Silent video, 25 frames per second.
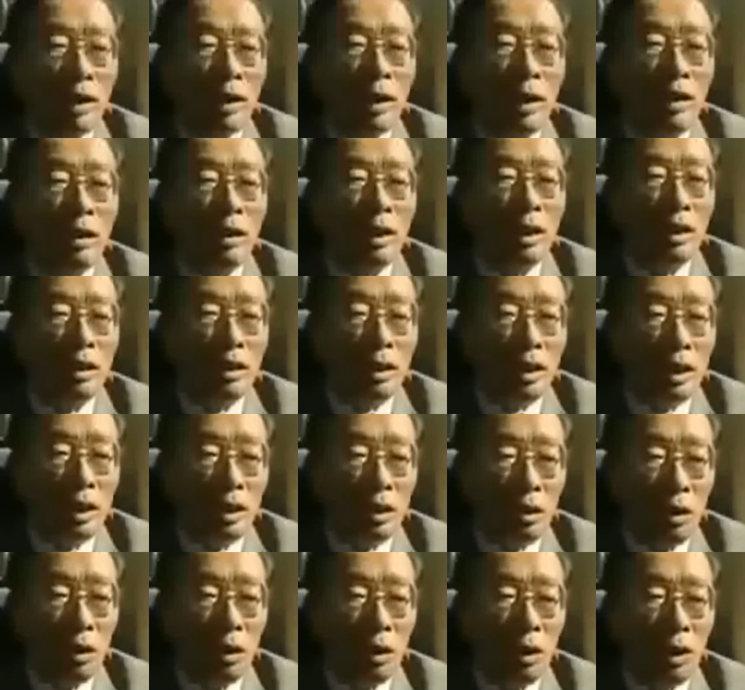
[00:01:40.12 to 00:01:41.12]

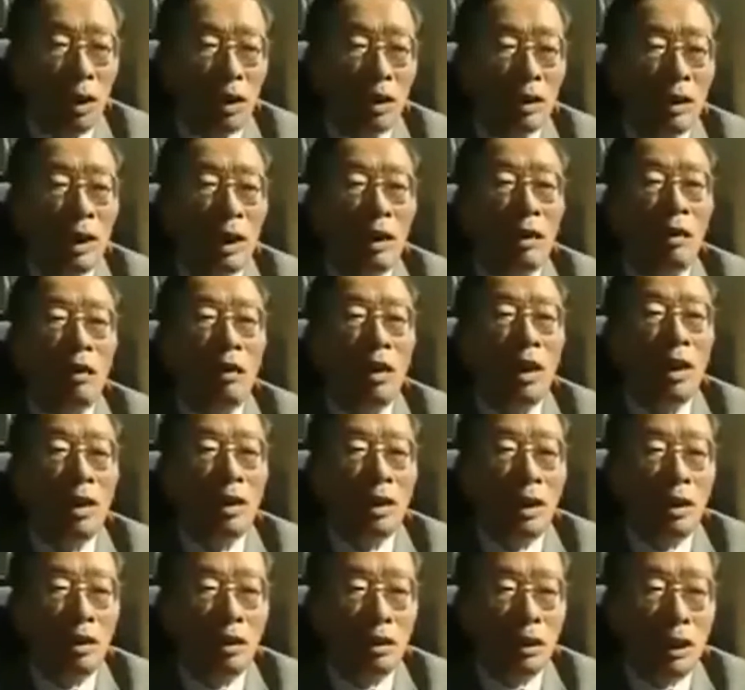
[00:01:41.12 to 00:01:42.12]
HSST is
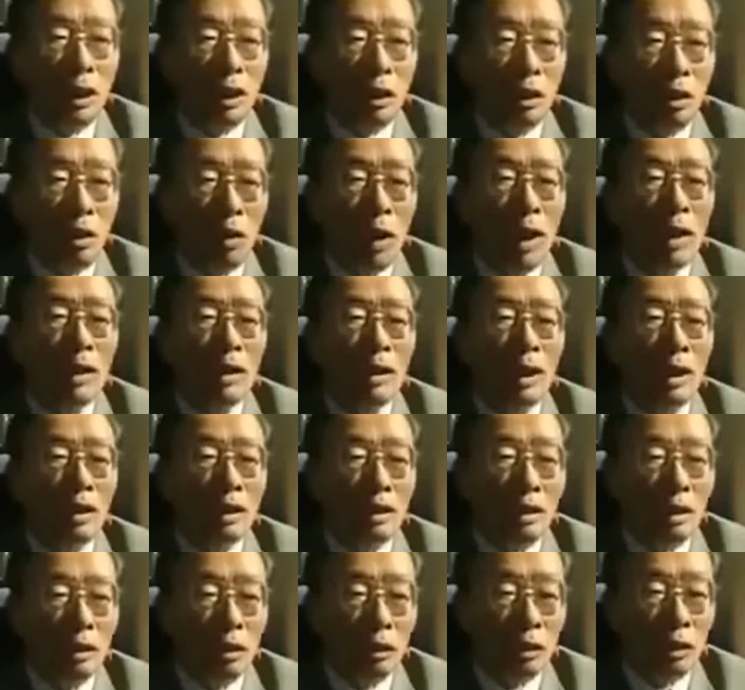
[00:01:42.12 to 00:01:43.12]
operating trains with
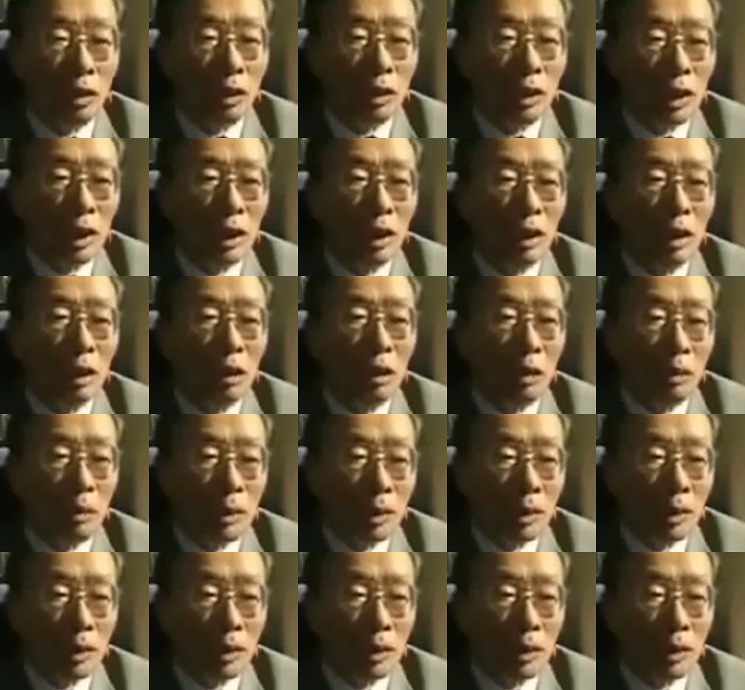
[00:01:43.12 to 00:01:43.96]
three carriages.